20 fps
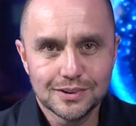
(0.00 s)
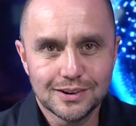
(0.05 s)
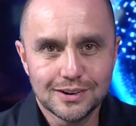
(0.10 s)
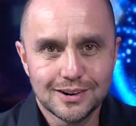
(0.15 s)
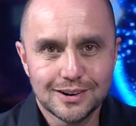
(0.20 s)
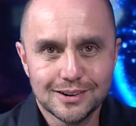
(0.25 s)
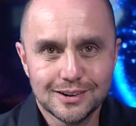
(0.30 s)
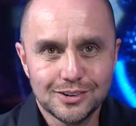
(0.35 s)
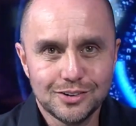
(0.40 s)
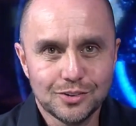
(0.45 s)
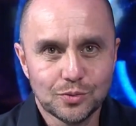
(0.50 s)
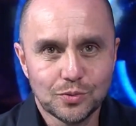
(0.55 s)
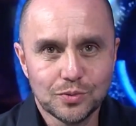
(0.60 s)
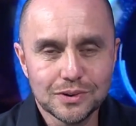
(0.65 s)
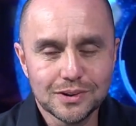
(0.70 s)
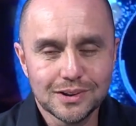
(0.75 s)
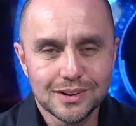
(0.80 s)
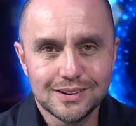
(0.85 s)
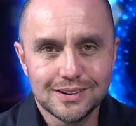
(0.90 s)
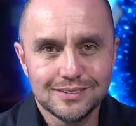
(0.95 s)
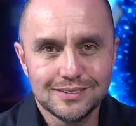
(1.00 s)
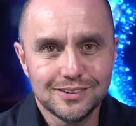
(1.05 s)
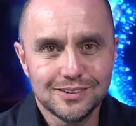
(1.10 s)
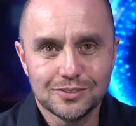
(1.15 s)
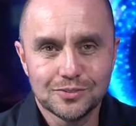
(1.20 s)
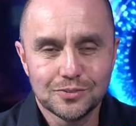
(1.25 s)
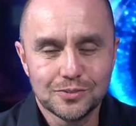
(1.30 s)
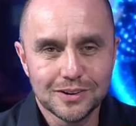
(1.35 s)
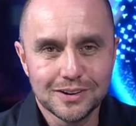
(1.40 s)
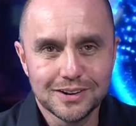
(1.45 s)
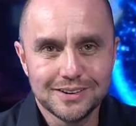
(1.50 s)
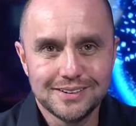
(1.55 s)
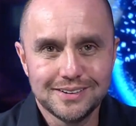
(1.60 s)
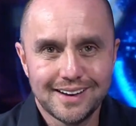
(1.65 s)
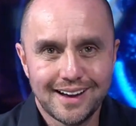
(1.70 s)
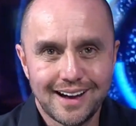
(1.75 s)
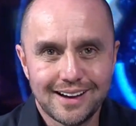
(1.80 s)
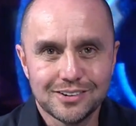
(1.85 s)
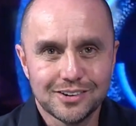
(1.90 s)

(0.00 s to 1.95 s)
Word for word: Uh, you really, you really not.